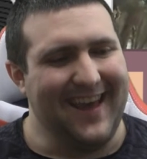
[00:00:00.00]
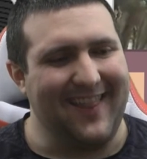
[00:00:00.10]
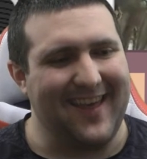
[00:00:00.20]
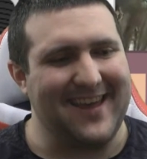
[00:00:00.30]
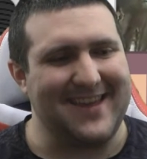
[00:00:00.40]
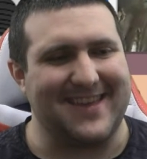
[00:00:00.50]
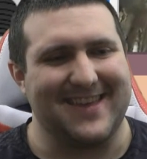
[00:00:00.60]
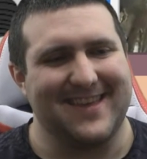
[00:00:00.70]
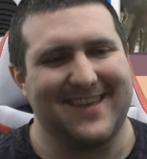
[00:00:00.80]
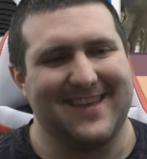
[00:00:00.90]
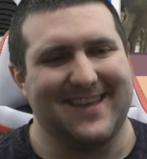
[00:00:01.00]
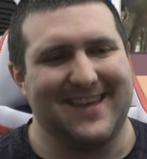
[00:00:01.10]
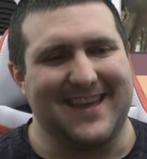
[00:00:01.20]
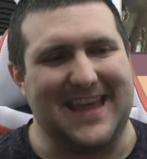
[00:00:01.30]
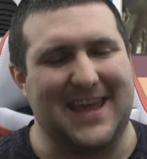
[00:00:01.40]
Like,
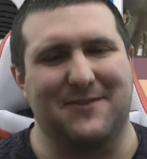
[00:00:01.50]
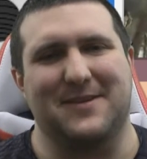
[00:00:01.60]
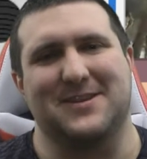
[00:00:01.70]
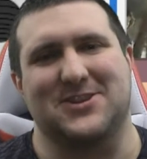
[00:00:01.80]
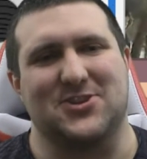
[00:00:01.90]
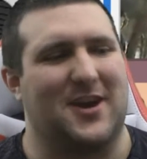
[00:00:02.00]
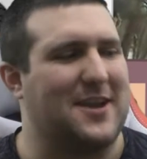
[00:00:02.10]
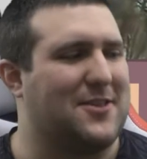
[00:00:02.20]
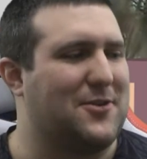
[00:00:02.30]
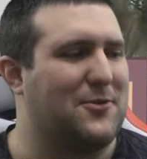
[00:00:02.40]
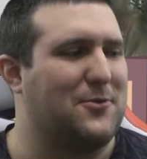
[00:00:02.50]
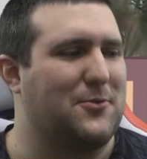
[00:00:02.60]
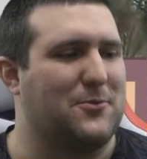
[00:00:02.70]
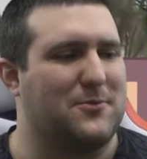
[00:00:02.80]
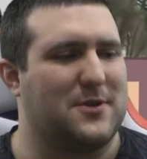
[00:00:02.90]
even trying
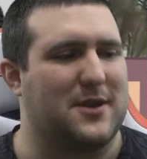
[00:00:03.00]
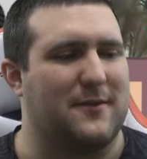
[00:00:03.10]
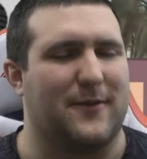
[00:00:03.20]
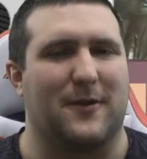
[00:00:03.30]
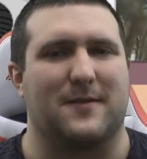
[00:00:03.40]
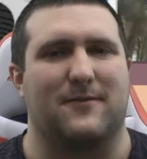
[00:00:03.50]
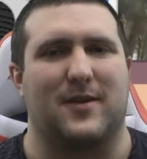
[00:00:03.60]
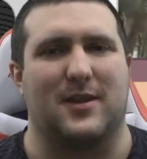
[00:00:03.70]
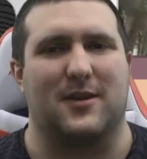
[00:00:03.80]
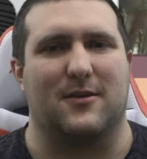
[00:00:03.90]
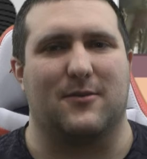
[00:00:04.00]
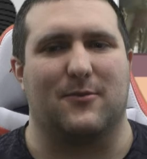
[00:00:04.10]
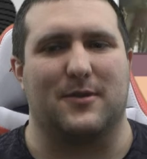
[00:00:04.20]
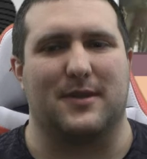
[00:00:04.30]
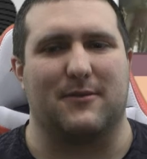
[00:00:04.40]
to convert the video
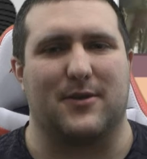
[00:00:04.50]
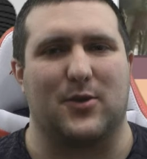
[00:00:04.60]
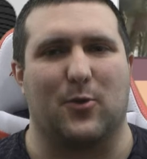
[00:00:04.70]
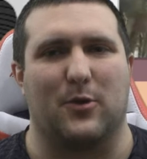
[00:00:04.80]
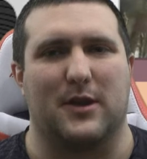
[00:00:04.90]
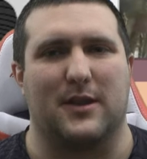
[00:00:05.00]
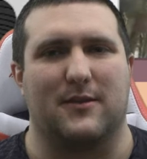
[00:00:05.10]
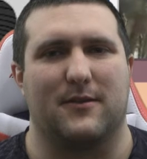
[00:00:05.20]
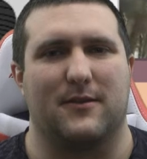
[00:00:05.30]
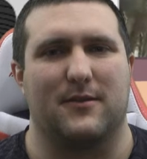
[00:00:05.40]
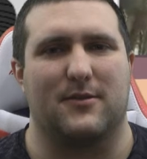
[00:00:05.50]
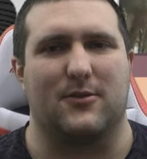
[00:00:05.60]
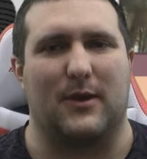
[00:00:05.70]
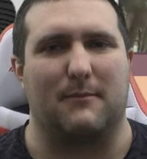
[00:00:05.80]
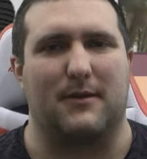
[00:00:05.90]
once I record it
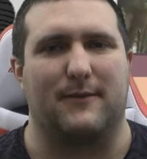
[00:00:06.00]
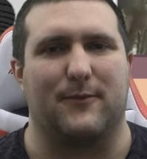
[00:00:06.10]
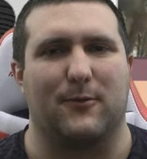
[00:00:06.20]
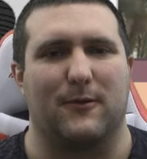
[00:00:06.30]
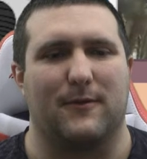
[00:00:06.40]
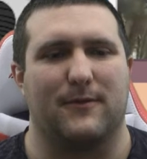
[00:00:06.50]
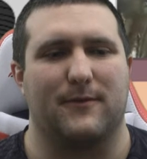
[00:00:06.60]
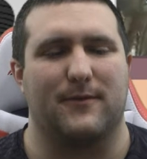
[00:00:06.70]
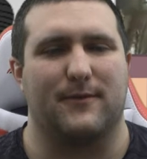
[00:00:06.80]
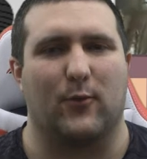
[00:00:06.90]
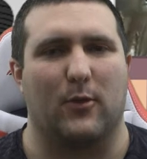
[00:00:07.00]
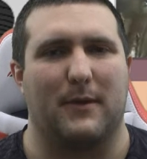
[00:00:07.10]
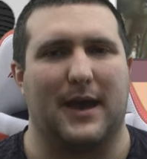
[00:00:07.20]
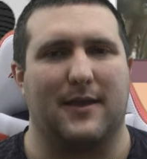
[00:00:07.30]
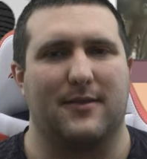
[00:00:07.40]
to MP4
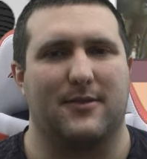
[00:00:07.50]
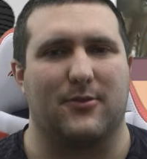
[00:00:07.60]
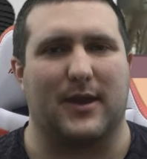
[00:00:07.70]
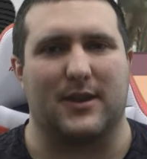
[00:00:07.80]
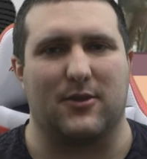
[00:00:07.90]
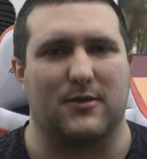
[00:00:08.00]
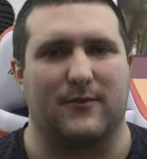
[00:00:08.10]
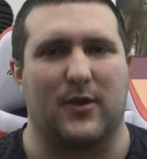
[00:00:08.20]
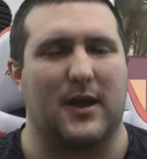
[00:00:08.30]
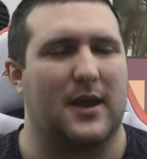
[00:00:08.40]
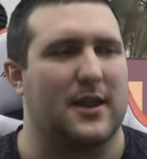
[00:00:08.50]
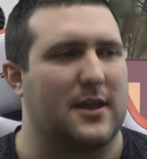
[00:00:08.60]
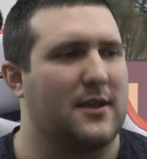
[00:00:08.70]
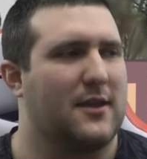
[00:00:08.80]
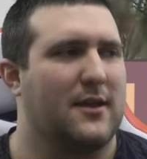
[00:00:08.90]
format so I can use it for
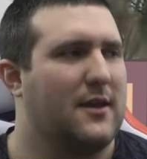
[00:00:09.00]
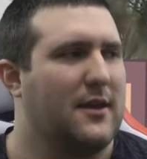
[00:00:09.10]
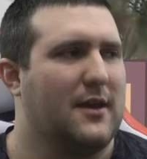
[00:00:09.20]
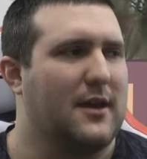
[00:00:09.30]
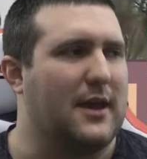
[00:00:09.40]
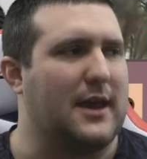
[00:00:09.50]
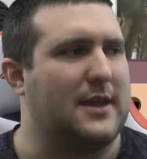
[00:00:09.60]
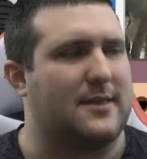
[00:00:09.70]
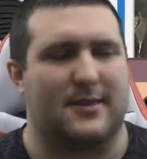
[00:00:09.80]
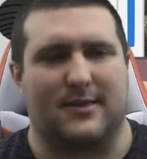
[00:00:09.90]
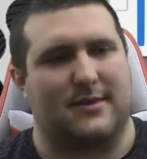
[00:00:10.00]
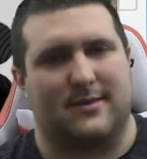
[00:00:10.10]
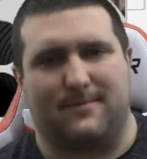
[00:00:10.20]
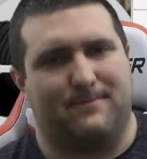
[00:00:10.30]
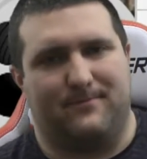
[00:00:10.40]
editing,
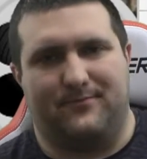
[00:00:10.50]
it's